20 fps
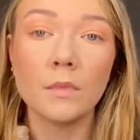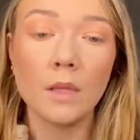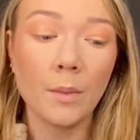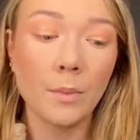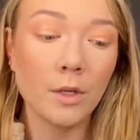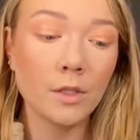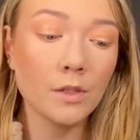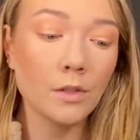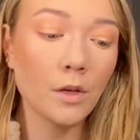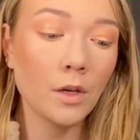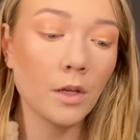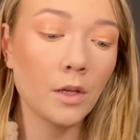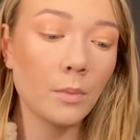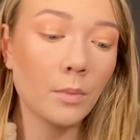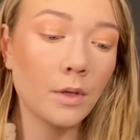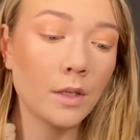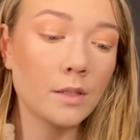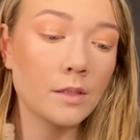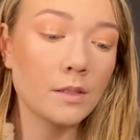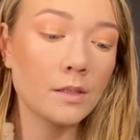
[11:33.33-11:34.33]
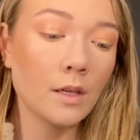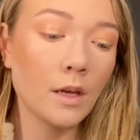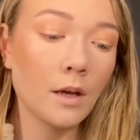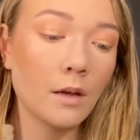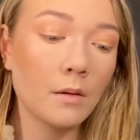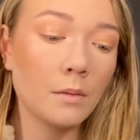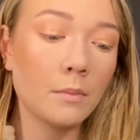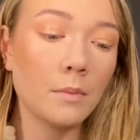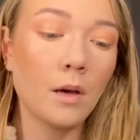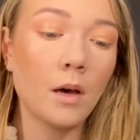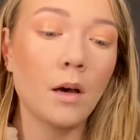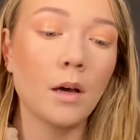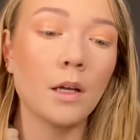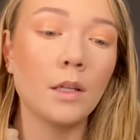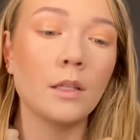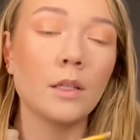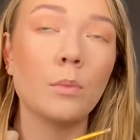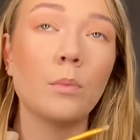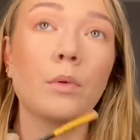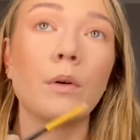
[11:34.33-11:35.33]
I'm also gonna put some
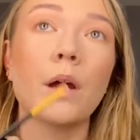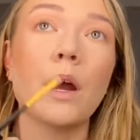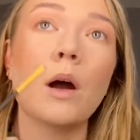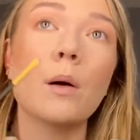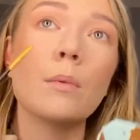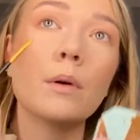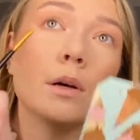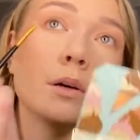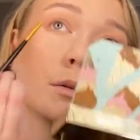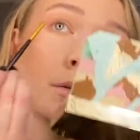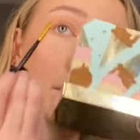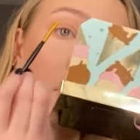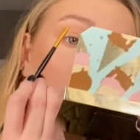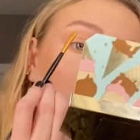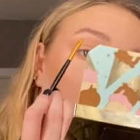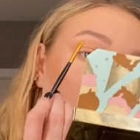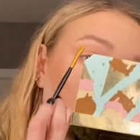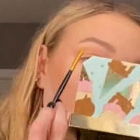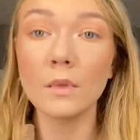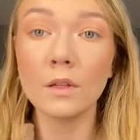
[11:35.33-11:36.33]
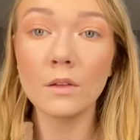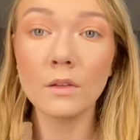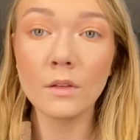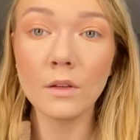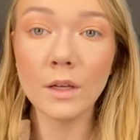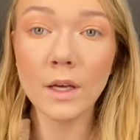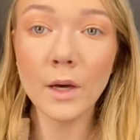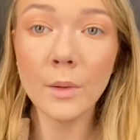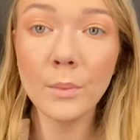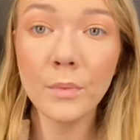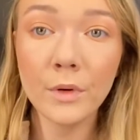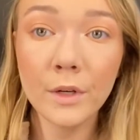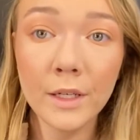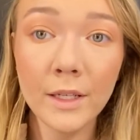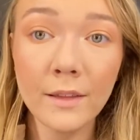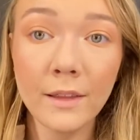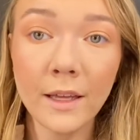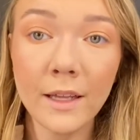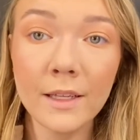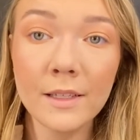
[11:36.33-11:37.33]
on the brow bone. Look how
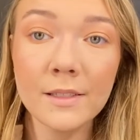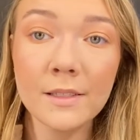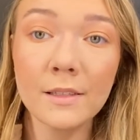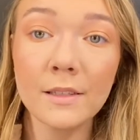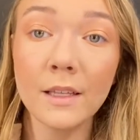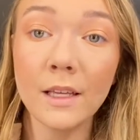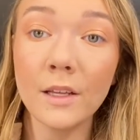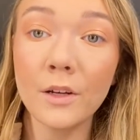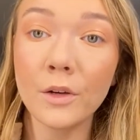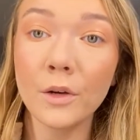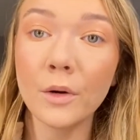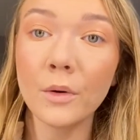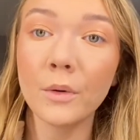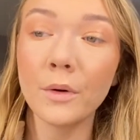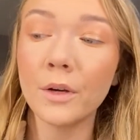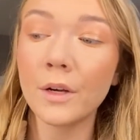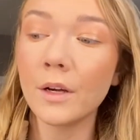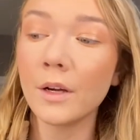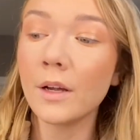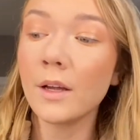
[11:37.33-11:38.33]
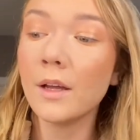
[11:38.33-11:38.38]
pretty that is in the inner corner.